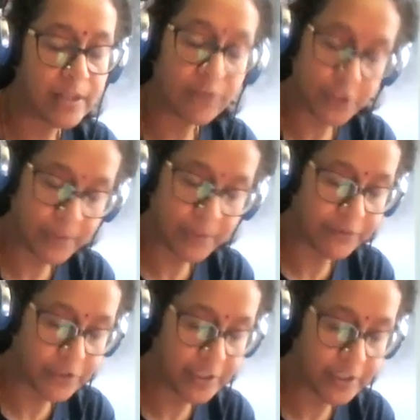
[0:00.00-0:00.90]
Richmond,
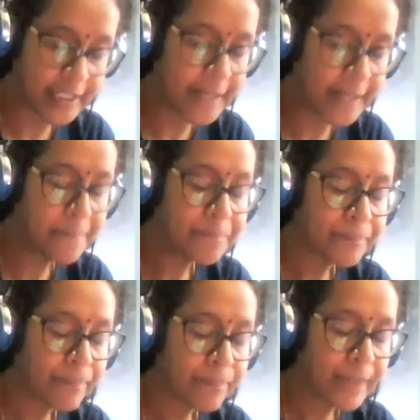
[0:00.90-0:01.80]
Virginia,
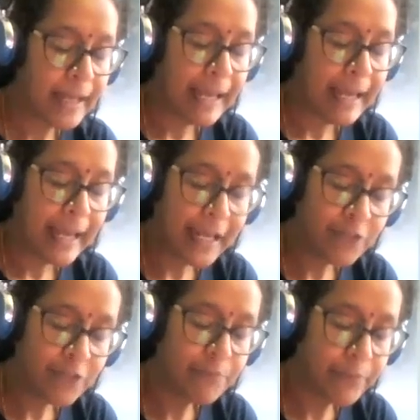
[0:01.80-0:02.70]
head
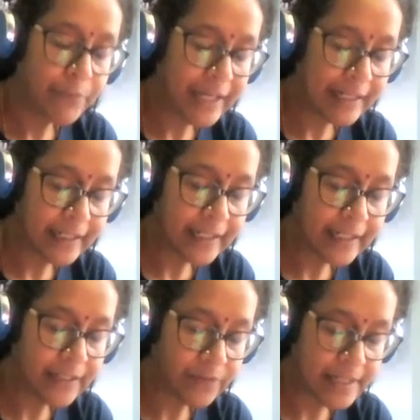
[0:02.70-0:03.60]
of
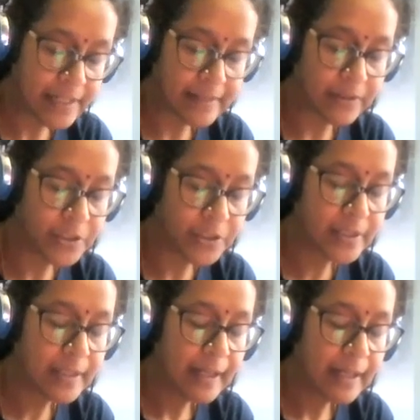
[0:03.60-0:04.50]
preclinical
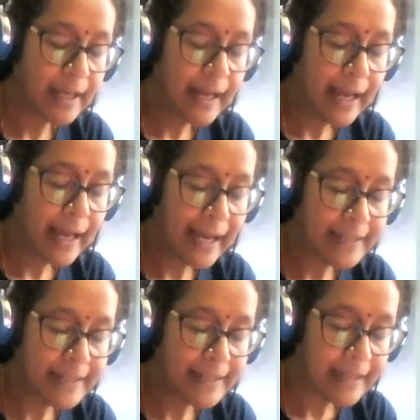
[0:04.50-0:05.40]
research at
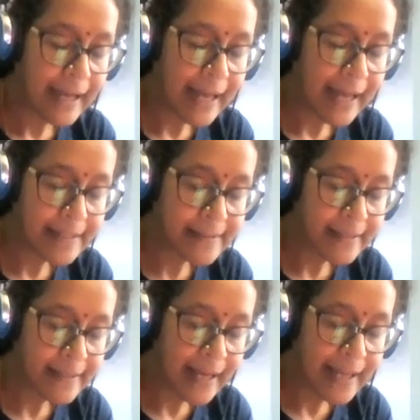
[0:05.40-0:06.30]

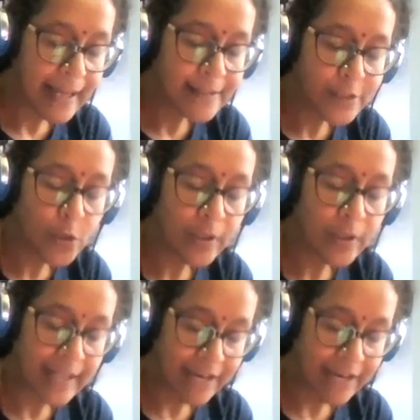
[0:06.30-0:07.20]
Alcyon
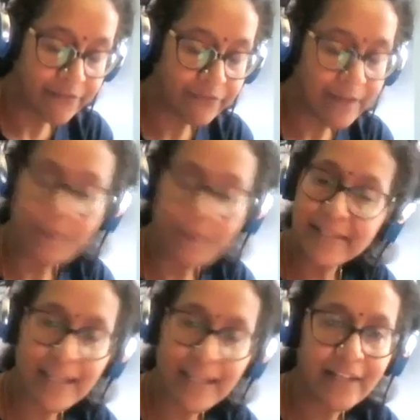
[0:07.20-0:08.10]
Life. Am I
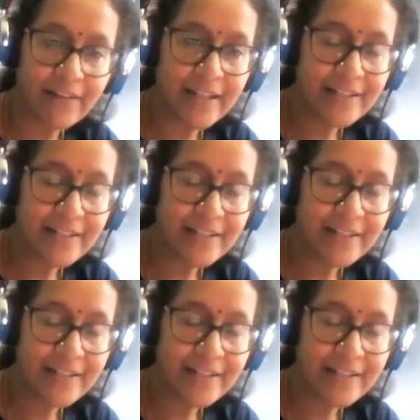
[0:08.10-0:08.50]
saying it right?